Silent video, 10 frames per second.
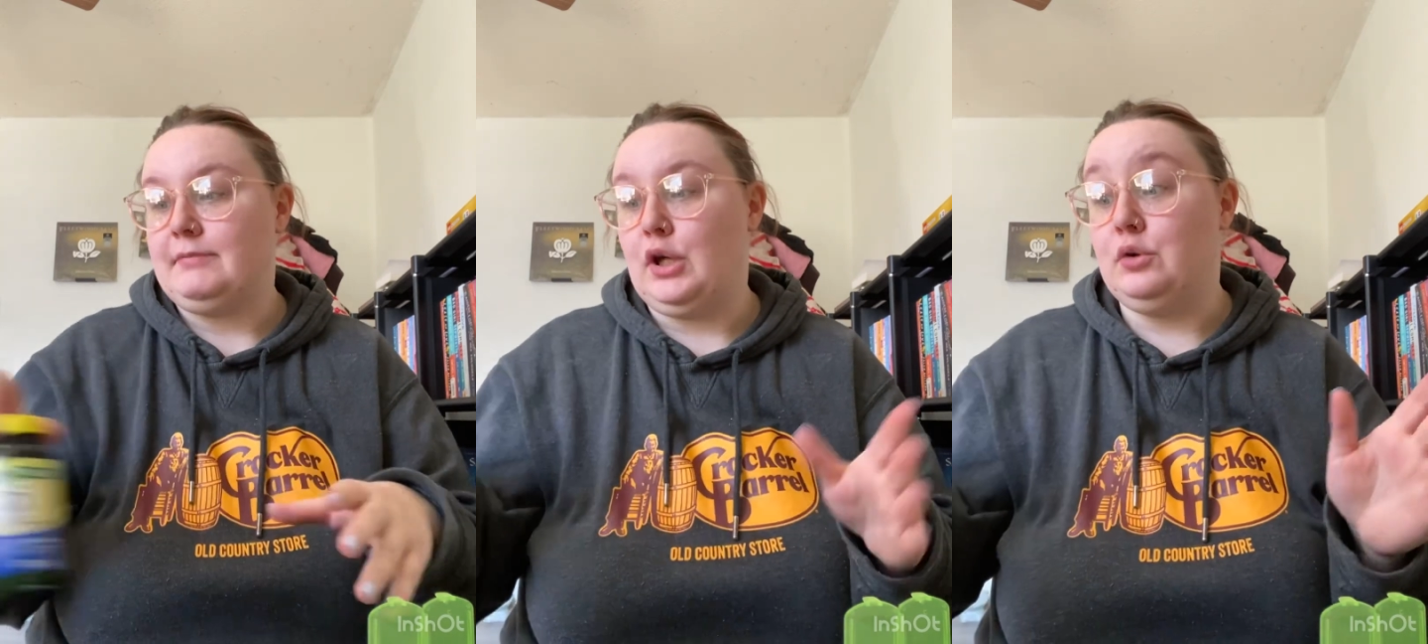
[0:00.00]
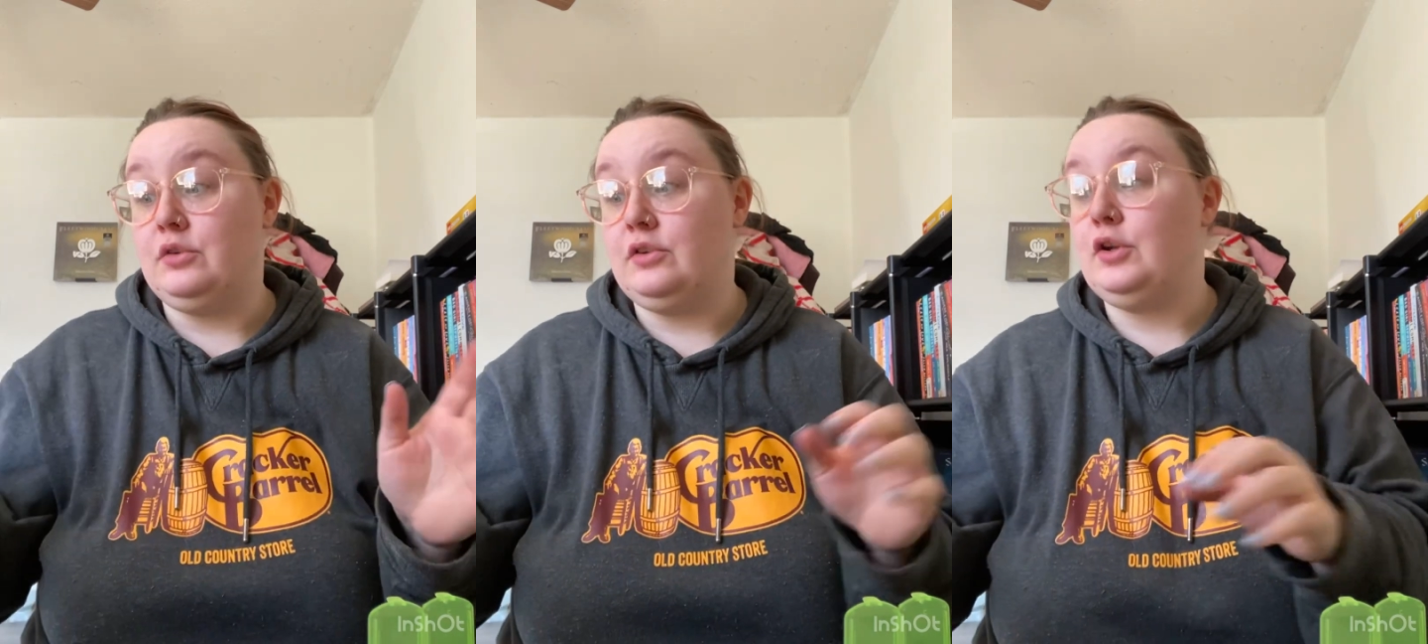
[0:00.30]

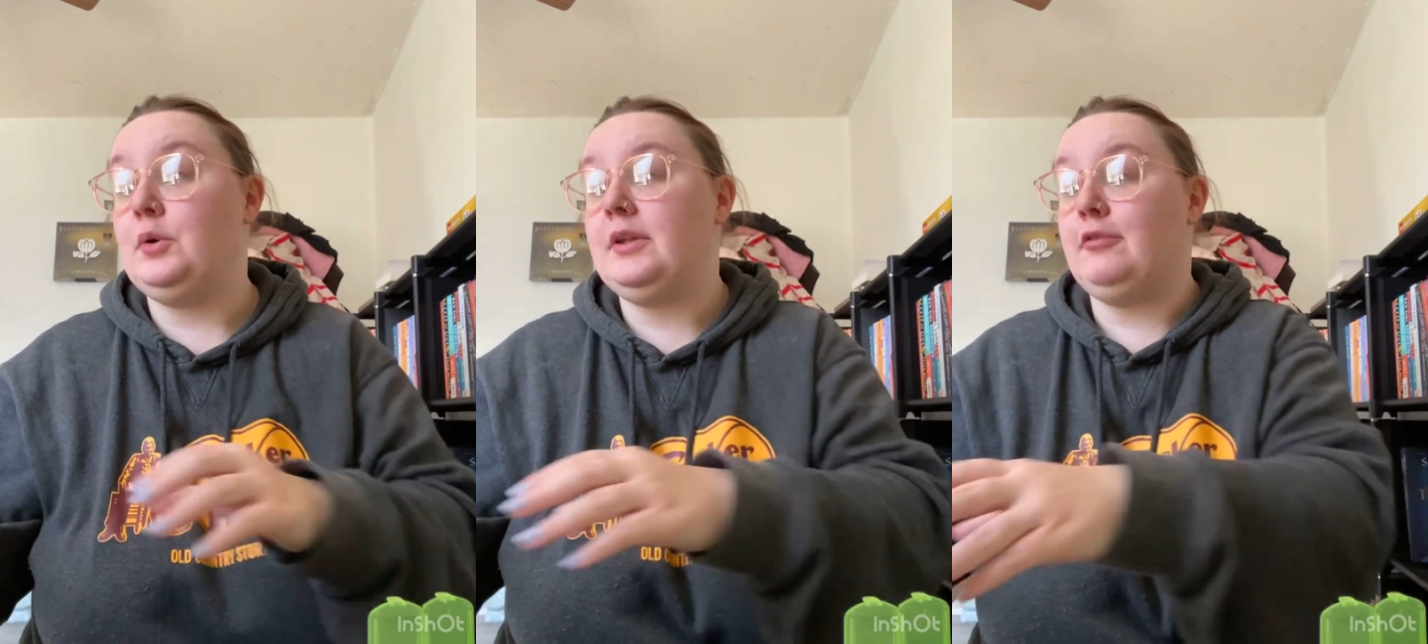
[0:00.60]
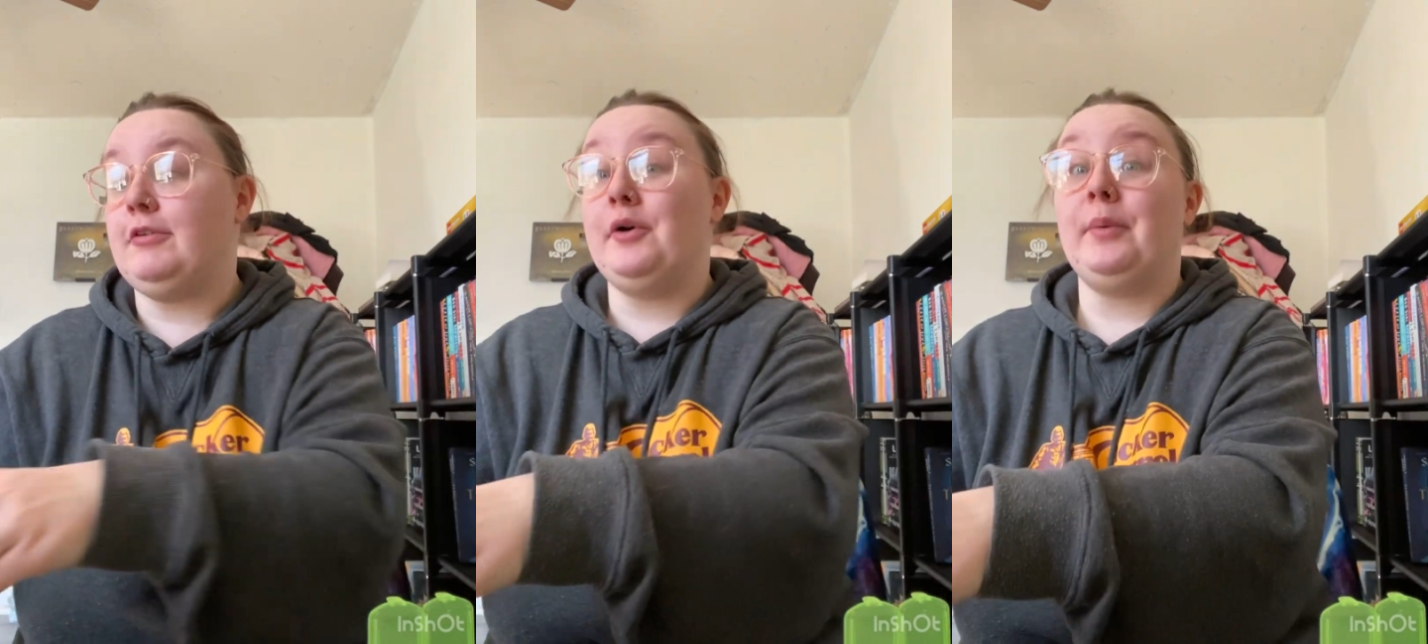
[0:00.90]
Who are the
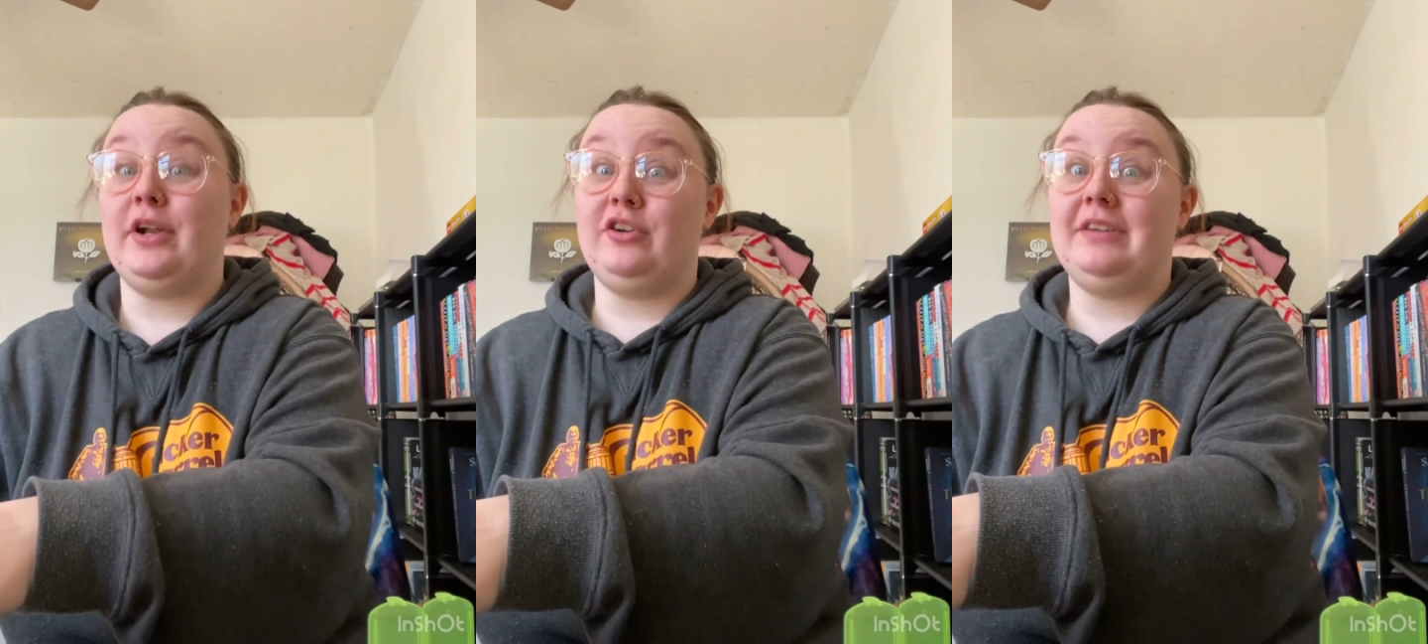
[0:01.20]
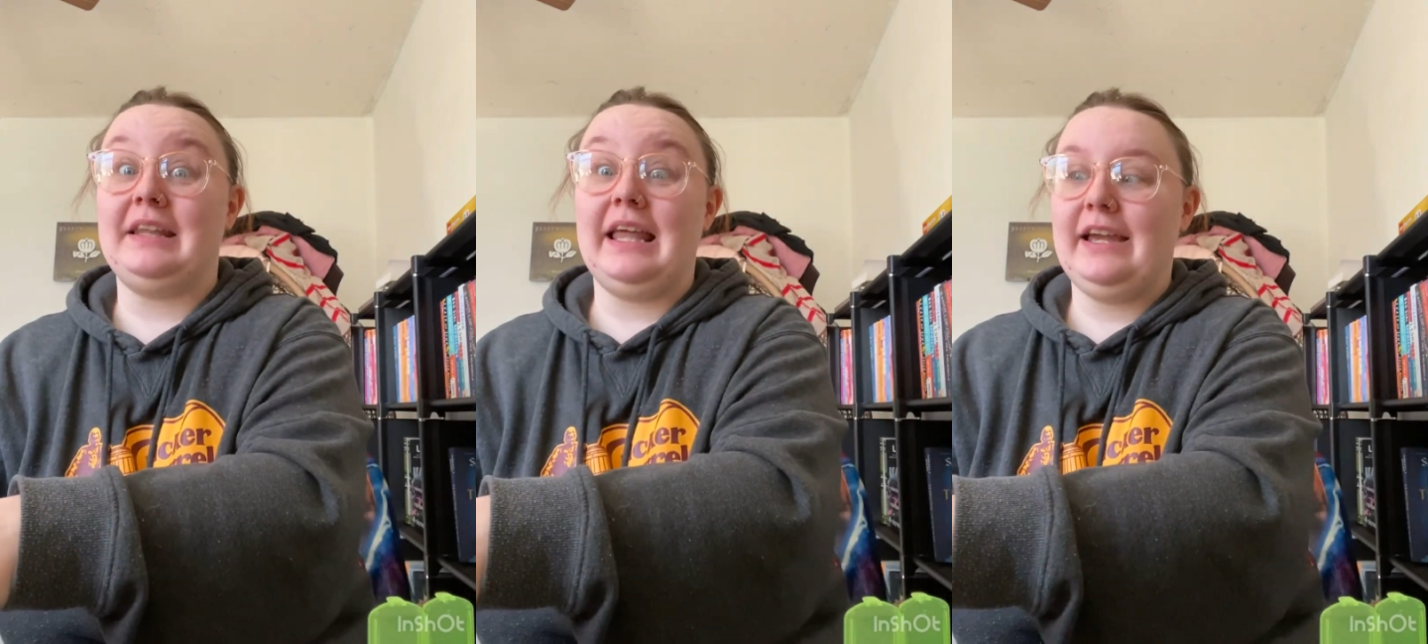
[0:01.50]
real winners
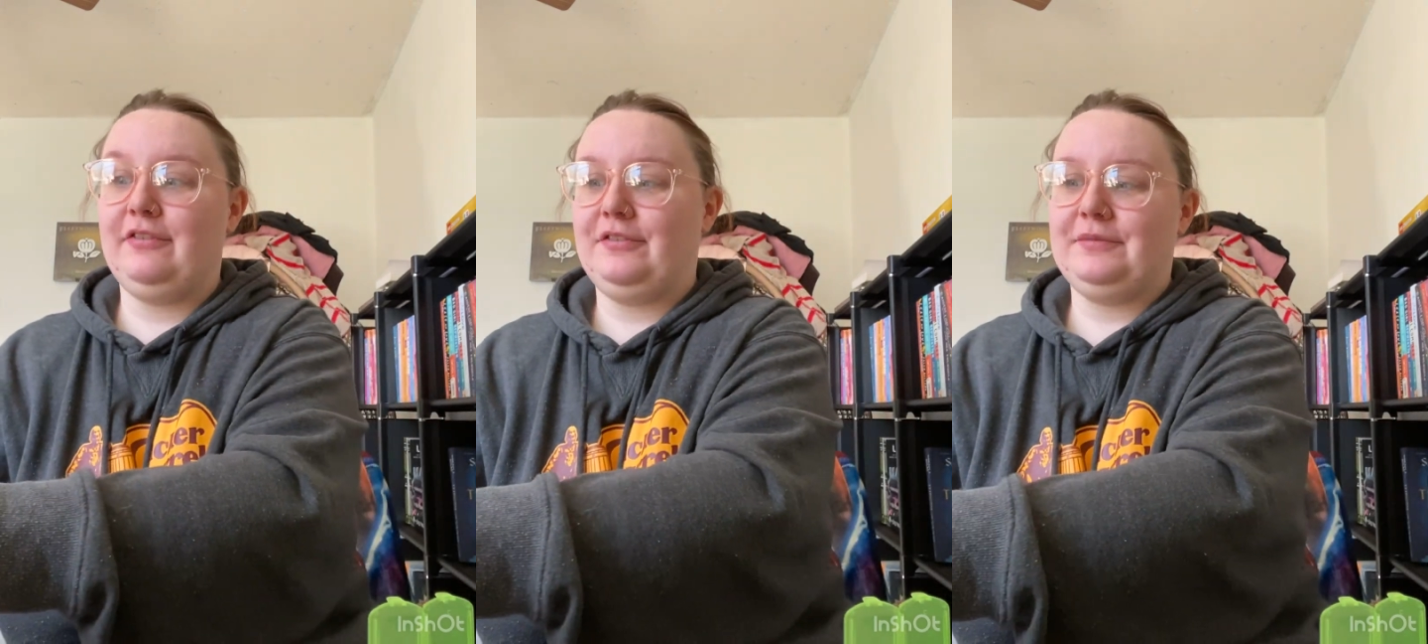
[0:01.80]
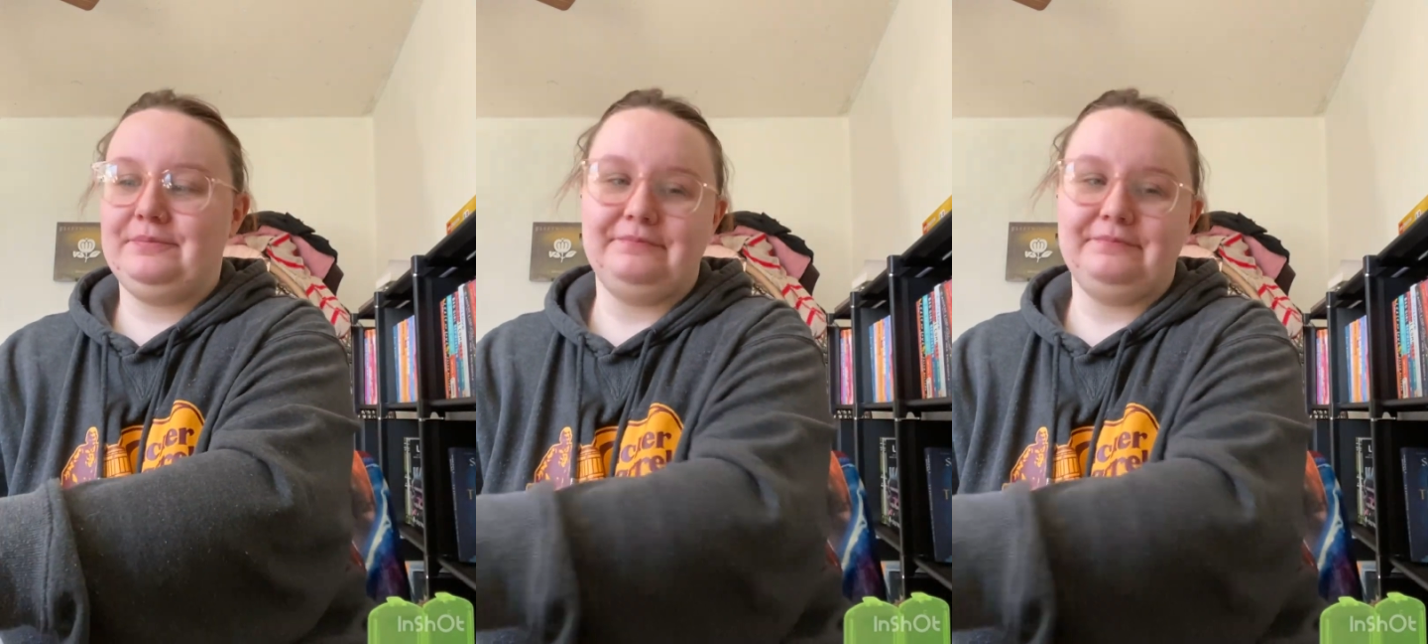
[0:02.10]
in life?